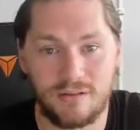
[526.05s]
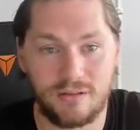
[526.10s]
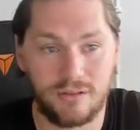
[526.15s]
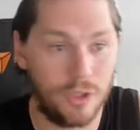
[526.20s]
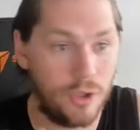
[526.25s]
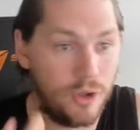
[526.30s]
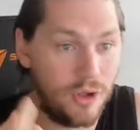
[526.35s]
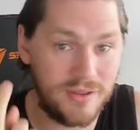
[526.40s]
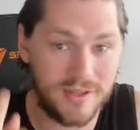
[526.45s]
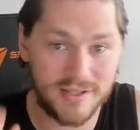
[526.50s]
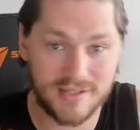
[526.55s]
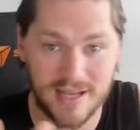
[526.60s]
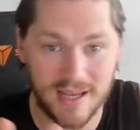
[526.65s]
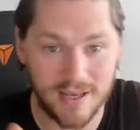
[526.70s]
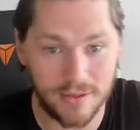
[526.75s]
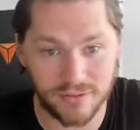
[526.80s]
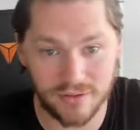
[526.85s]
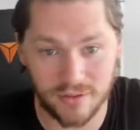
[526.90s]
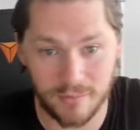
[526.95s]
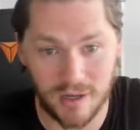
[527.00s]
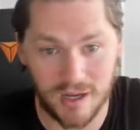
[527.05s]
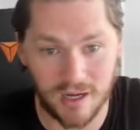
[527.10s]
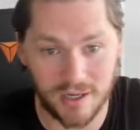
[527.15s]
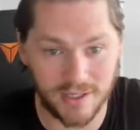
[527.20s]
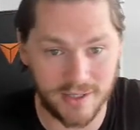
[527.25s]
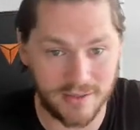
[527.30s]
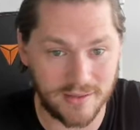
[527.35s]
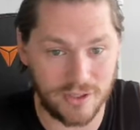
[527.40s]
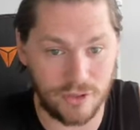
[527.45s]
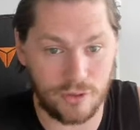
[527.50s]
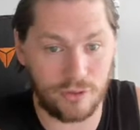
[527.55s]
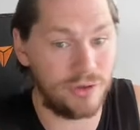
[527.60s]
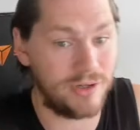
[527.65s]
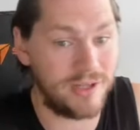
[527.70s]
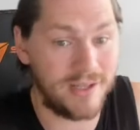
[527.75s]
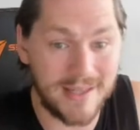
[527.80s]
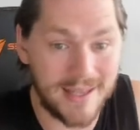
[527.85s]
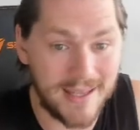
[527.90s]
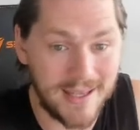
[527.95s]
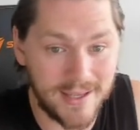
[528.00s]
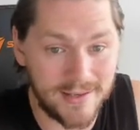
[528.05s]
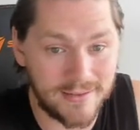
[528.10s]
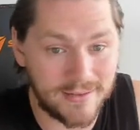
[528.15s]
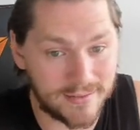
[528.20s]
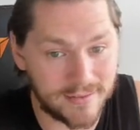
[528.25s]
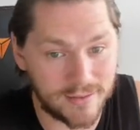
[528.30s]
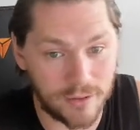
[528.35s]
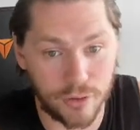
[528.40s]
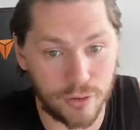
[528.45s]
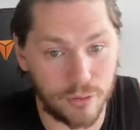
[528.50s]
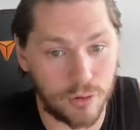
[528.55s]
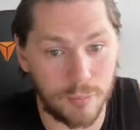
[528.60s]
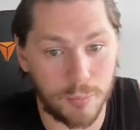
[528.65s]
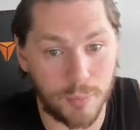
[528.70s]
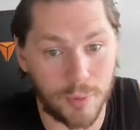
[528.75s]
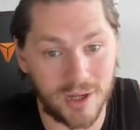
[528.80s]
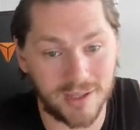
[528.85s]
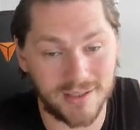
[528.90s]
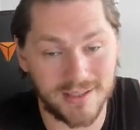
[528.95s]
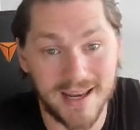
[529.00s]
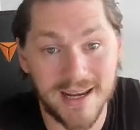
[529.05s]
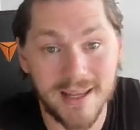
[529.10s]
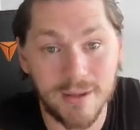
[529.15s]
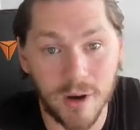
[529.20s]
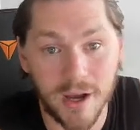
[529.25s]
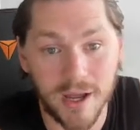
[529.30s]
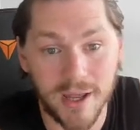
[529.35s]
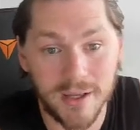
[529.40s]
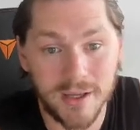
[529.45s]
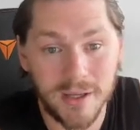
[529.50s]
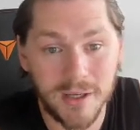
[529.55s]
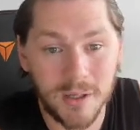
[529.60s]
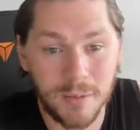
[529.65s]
learn the sales and the marketing that you're going to need to sell your own product anyway,